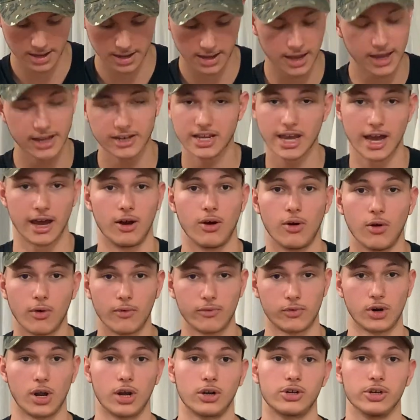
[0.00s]
And yeah,
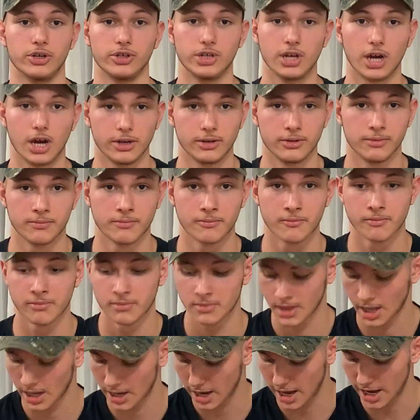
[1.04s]
overall good gun.
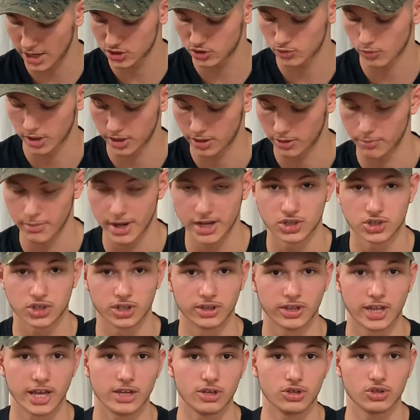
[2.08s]
I just wanted to mention
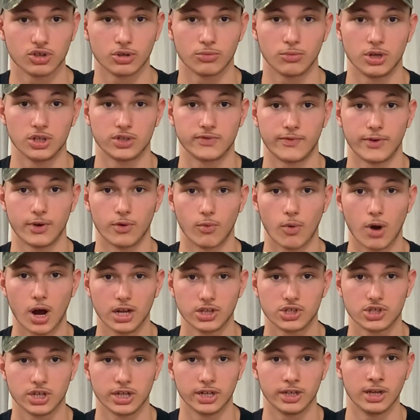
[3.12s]
thank you so much for
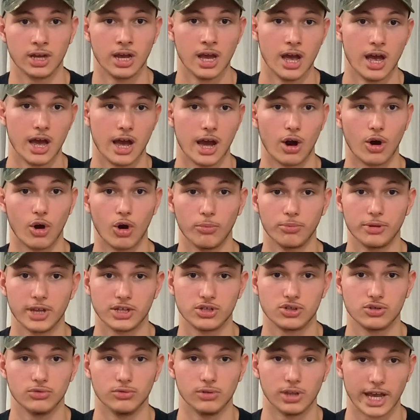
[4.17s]
watching. I hope
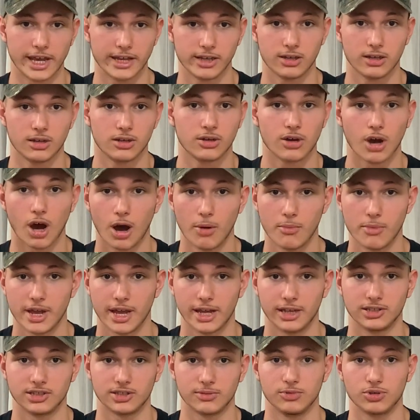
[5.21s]
that you like, comment,
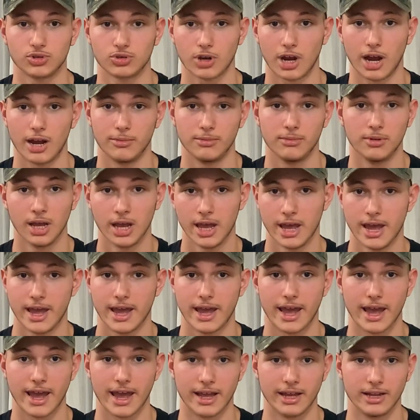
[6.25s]
and subscribe.
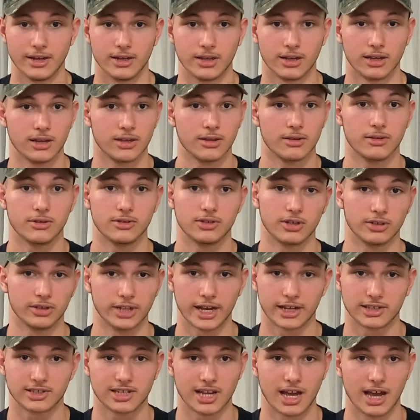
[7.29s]
And till
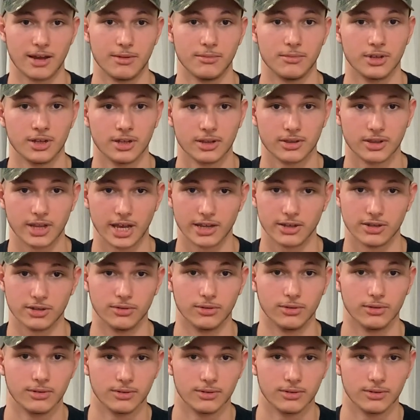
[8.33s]
next time, thank you.